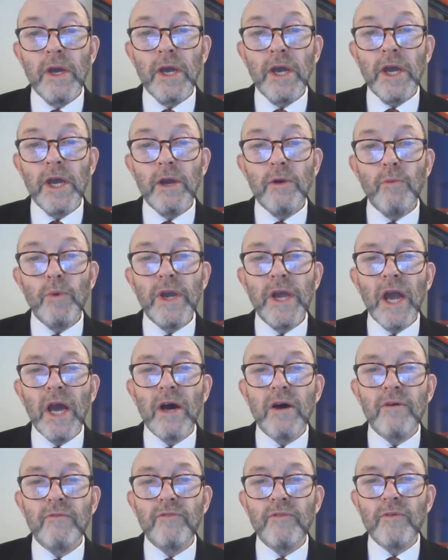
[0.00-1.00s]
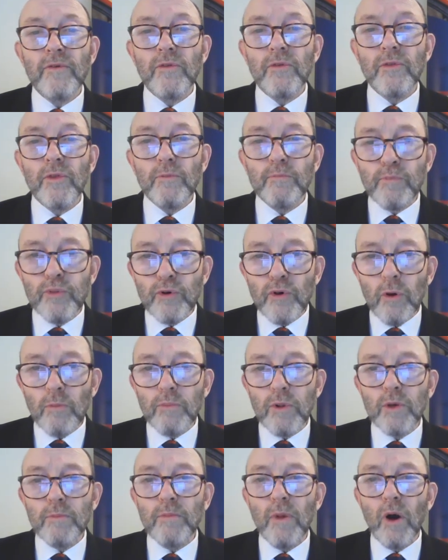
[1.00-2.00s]
Here we have the
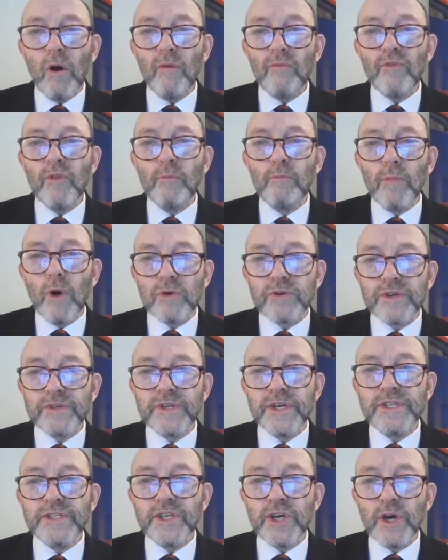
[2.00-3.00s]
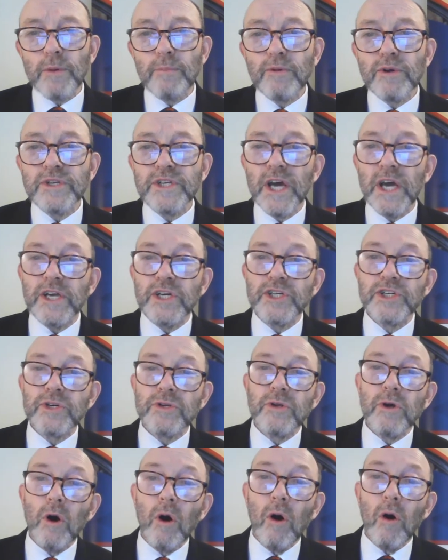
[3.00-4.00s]
problem of the modern
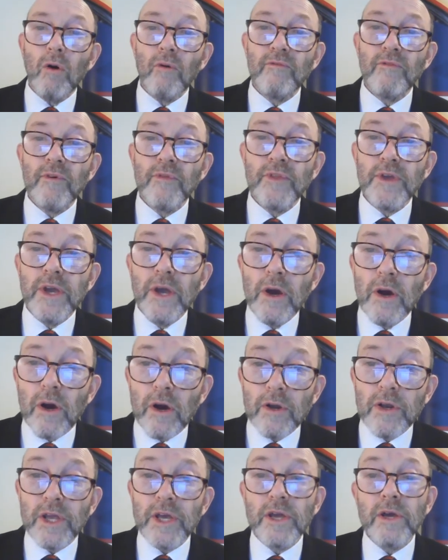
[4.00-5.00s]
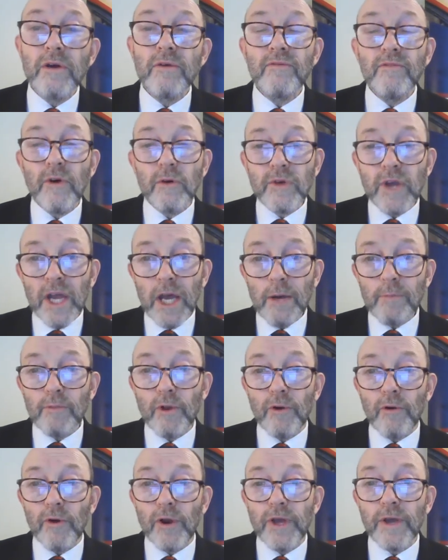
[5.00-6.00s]
interpretation of the early
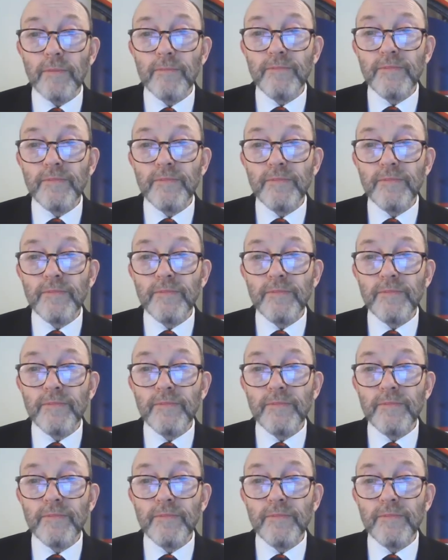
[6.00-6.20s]
vocabulary.